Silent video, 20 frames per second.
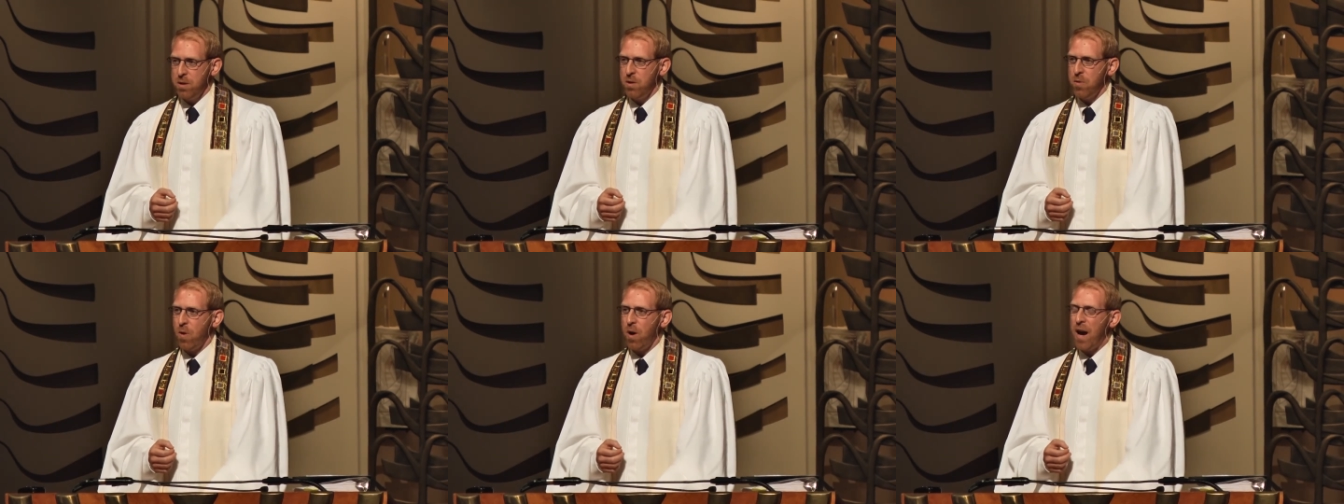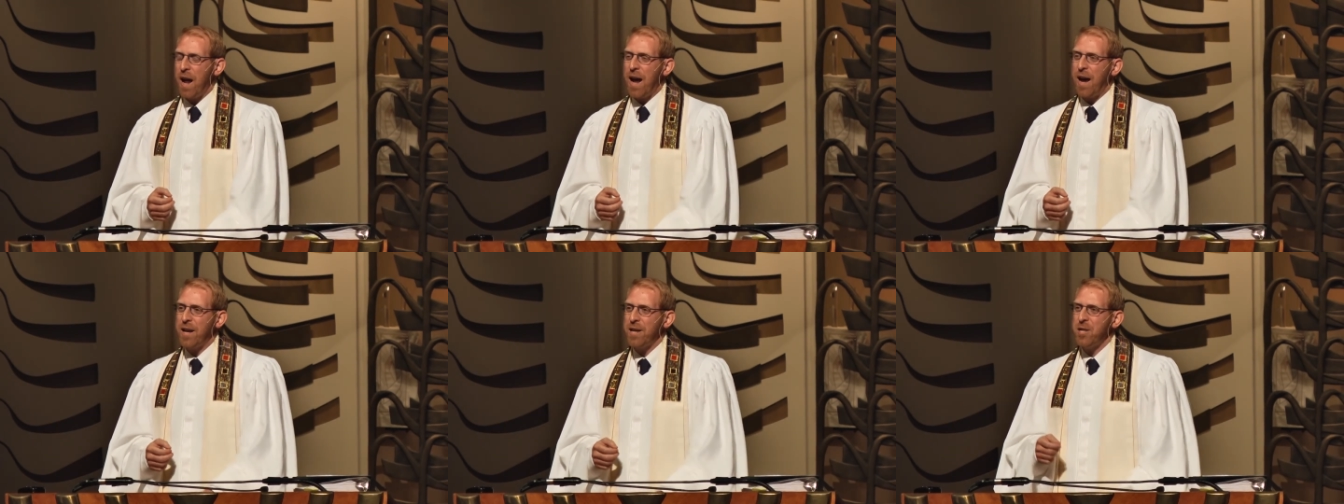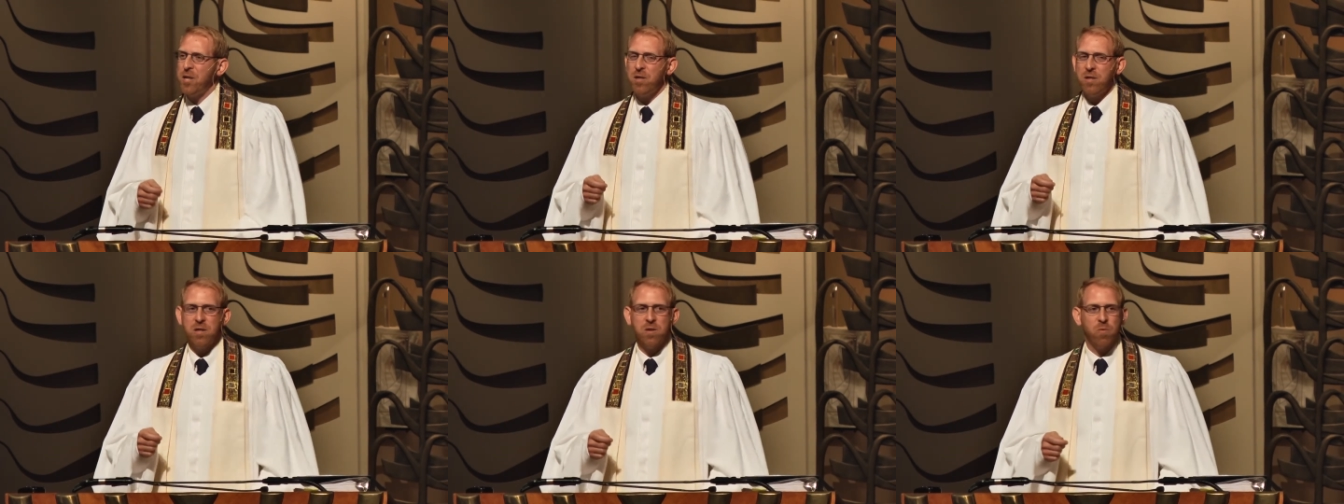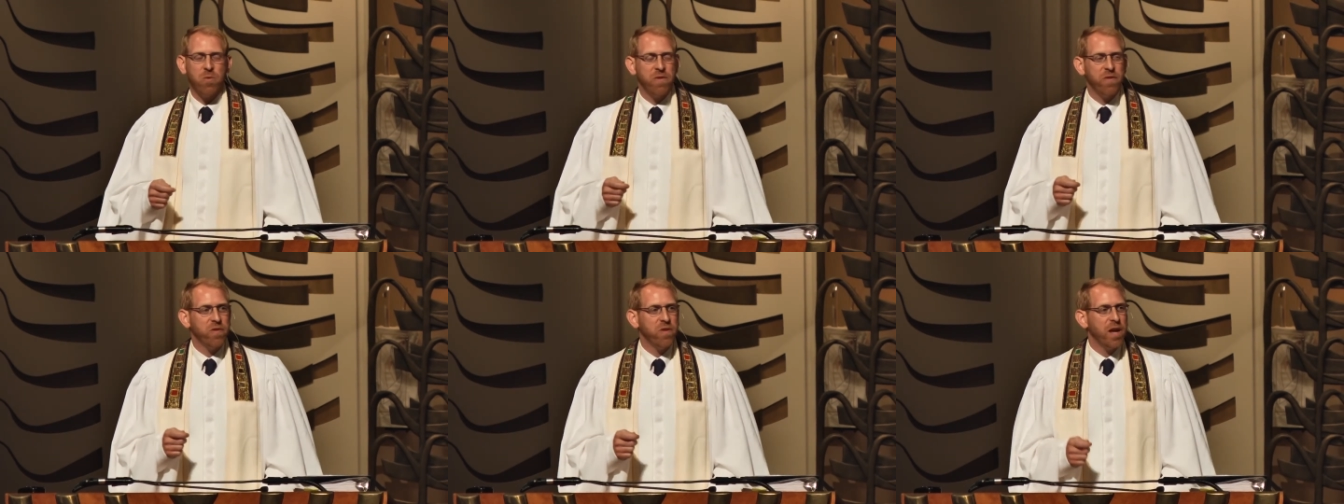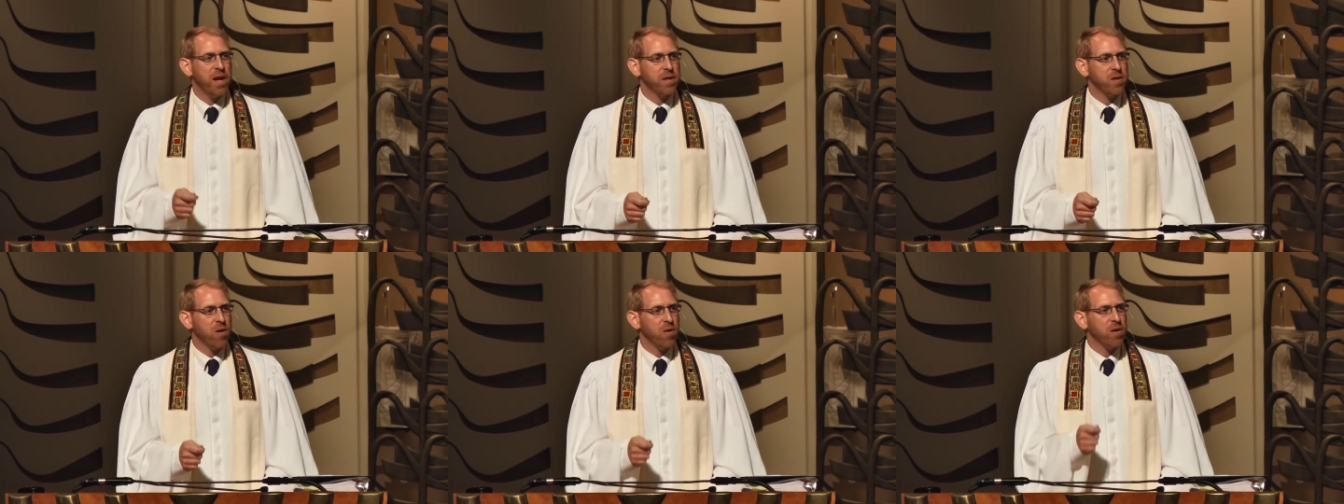Do our actions
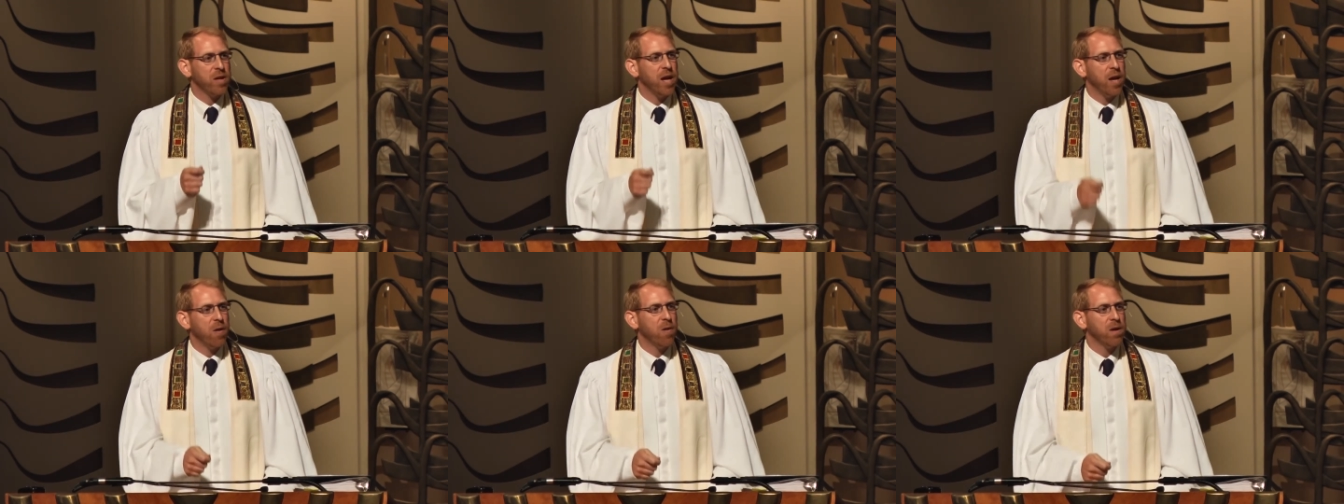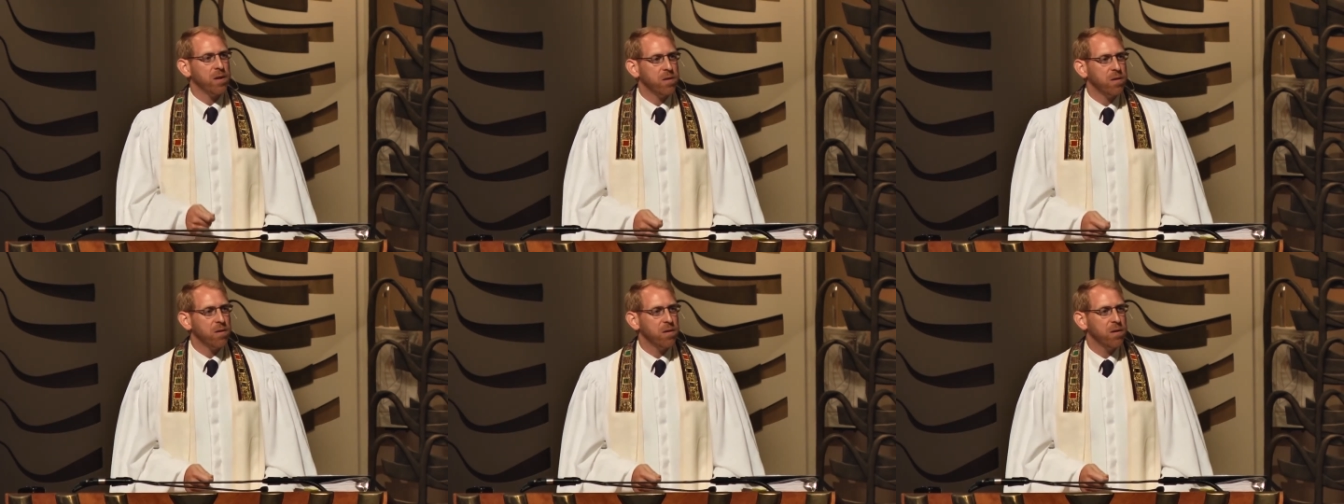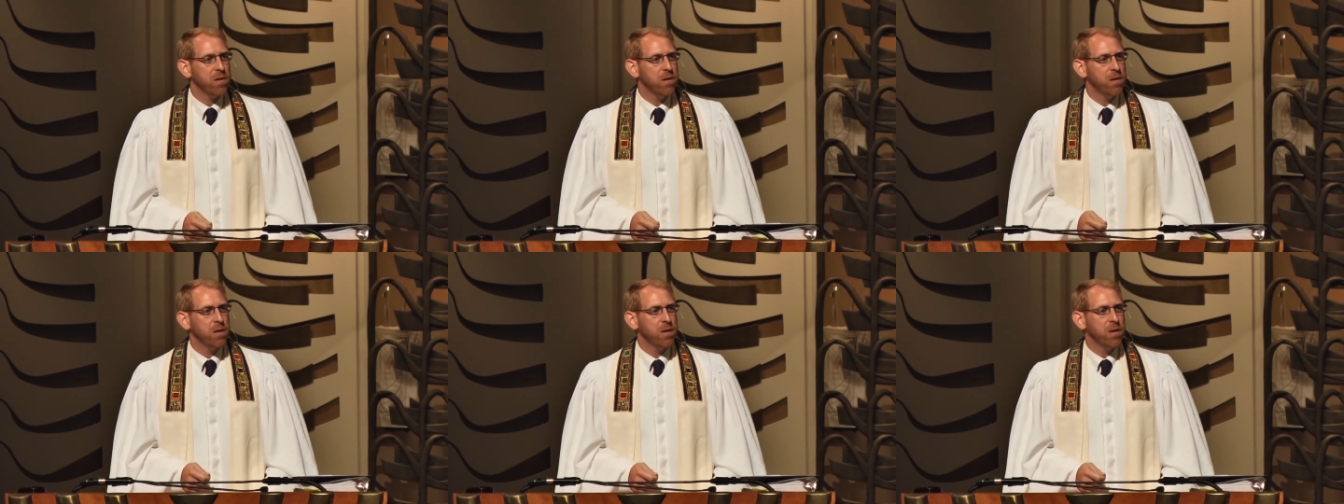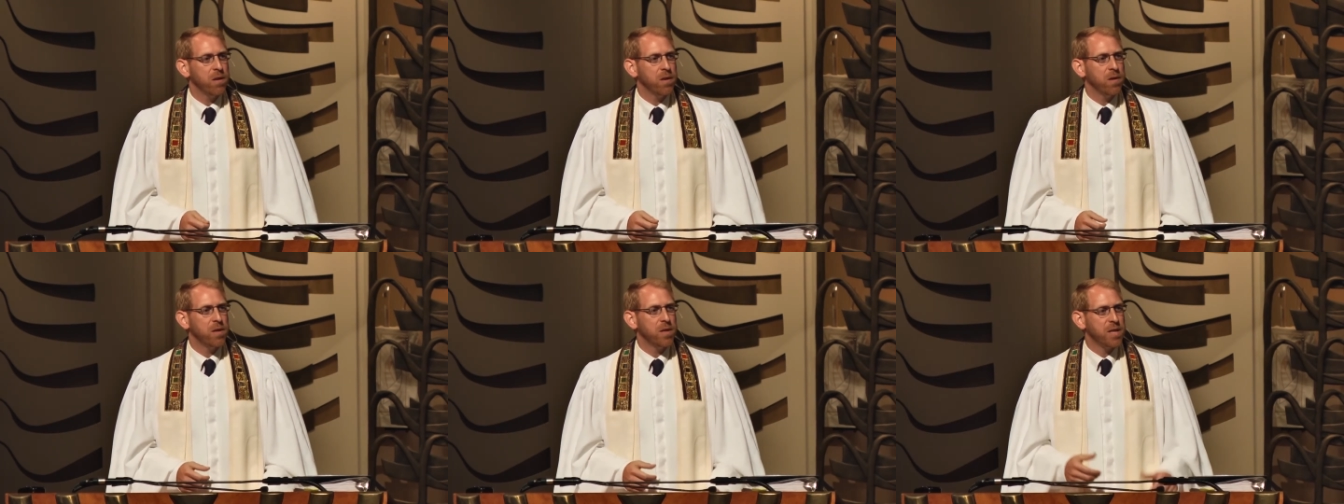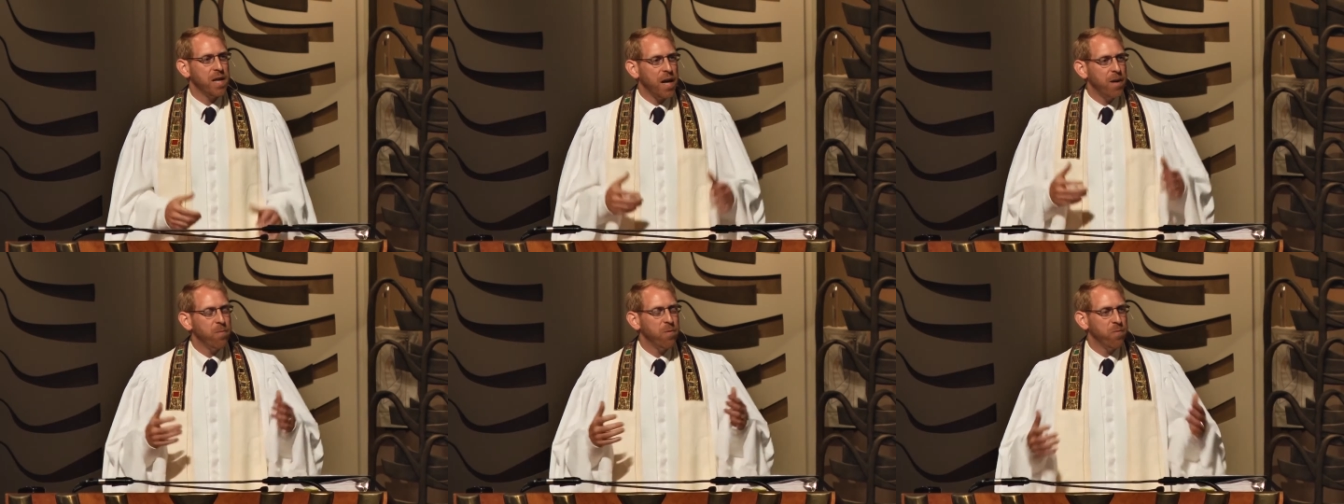reflect our character,
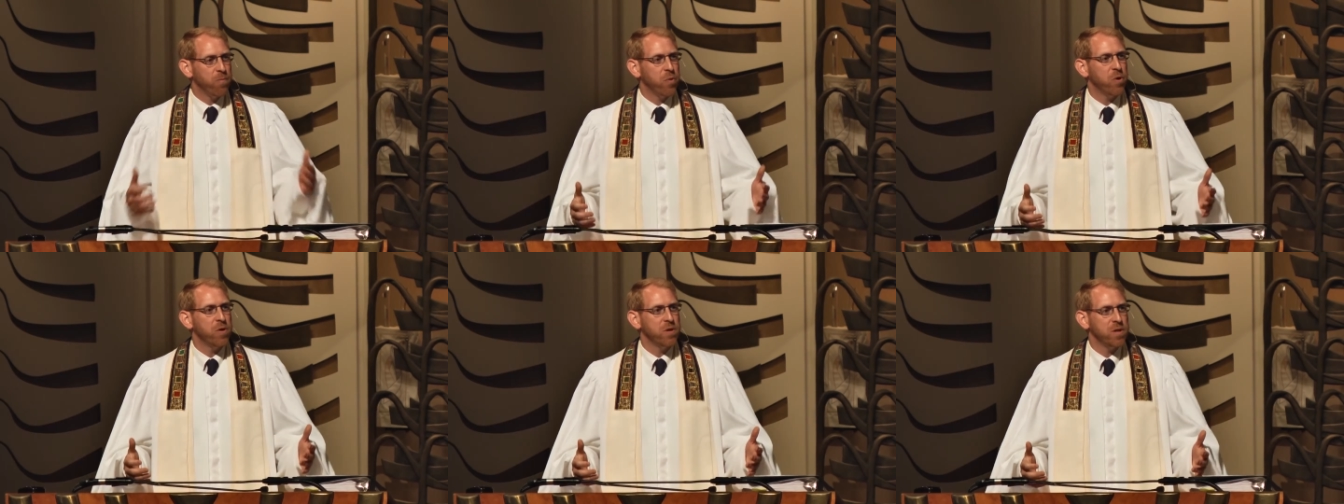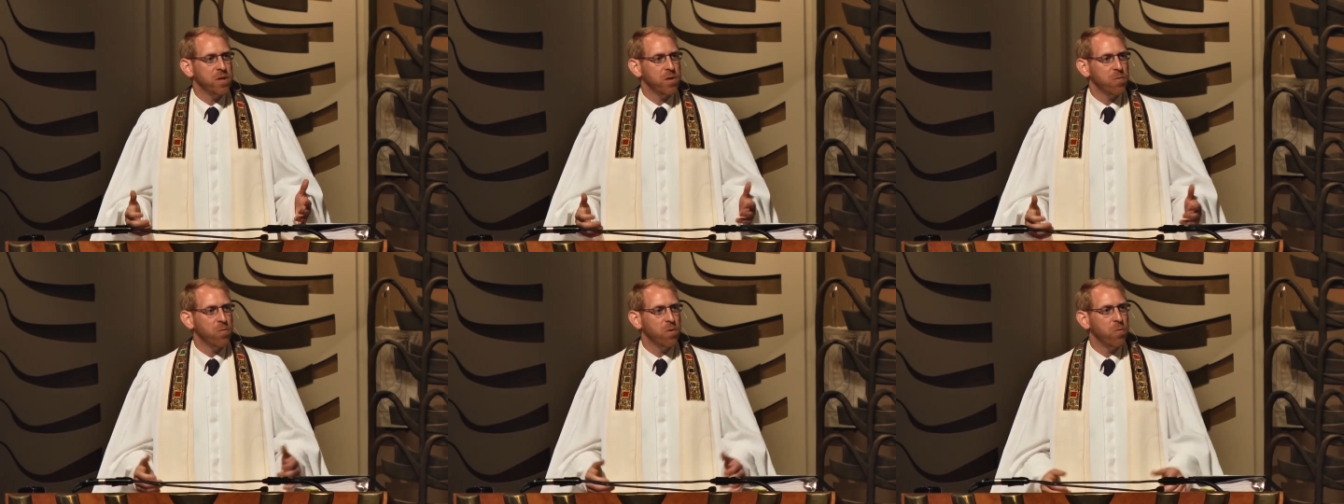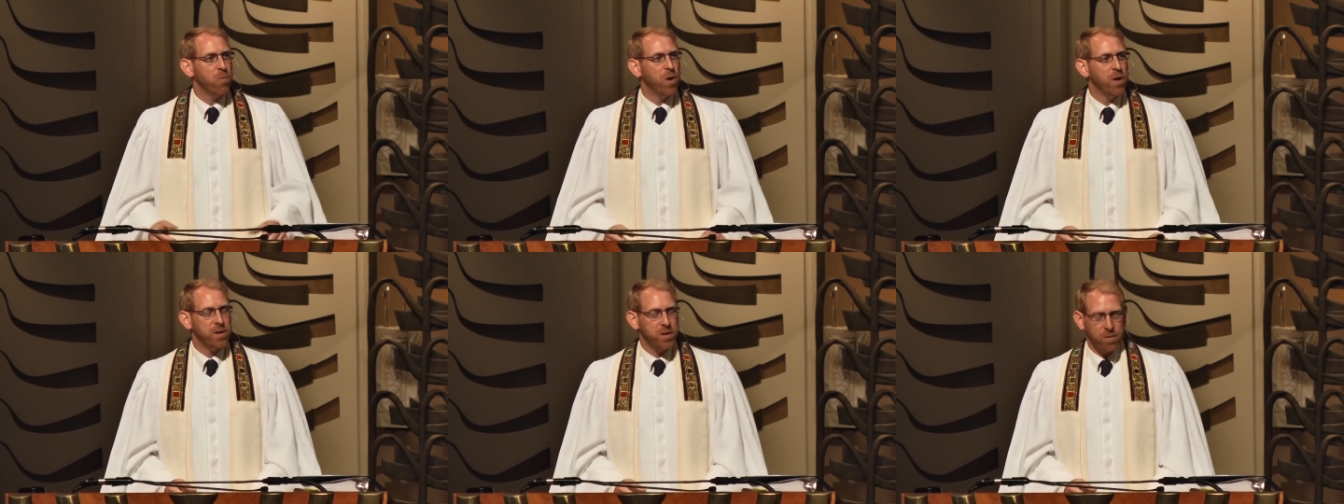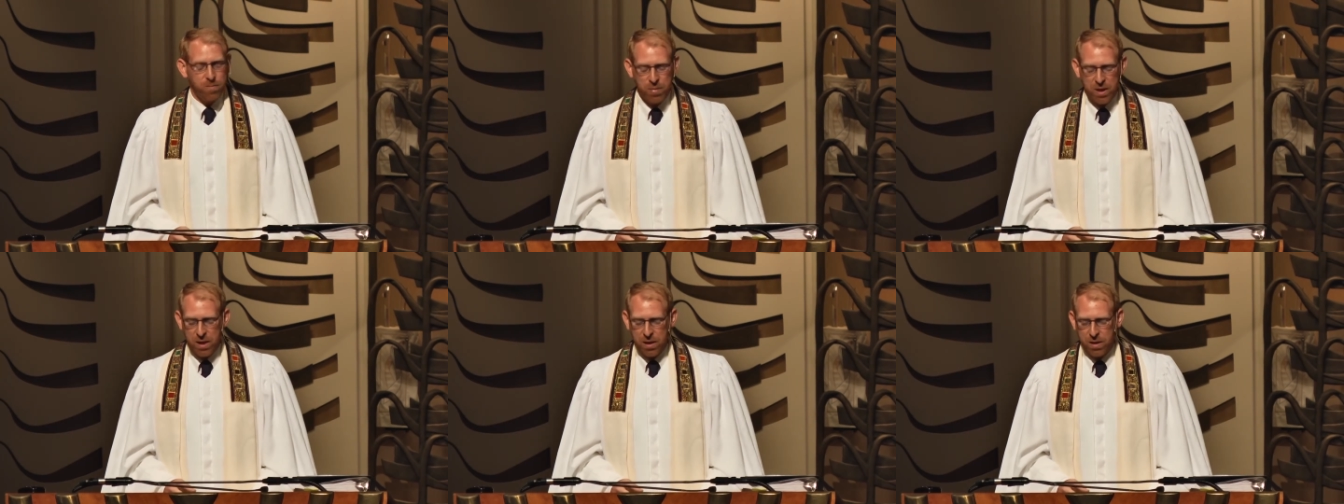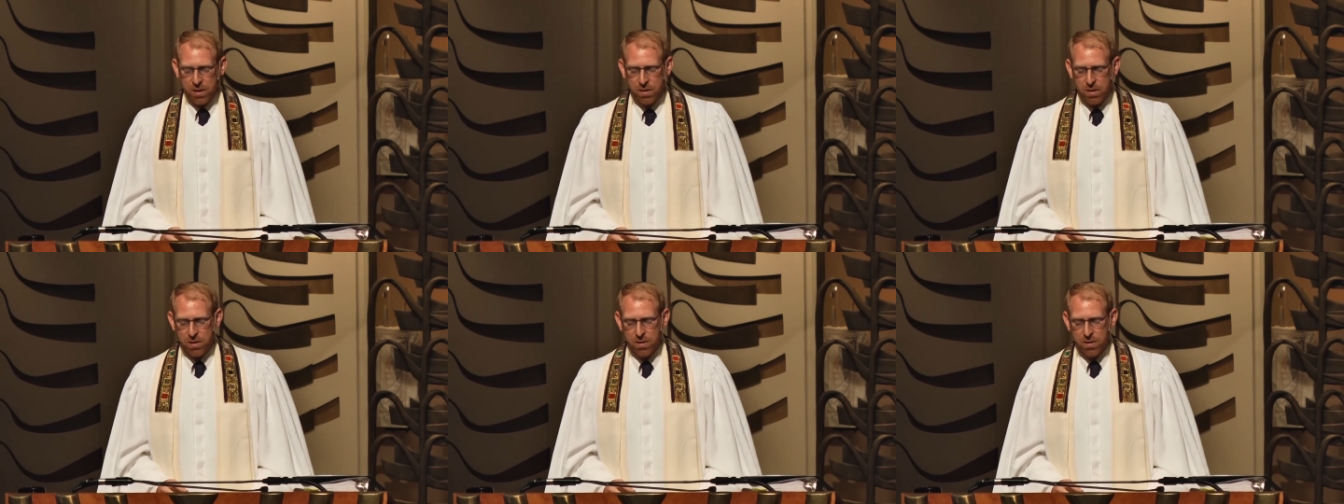the type of person we want to be?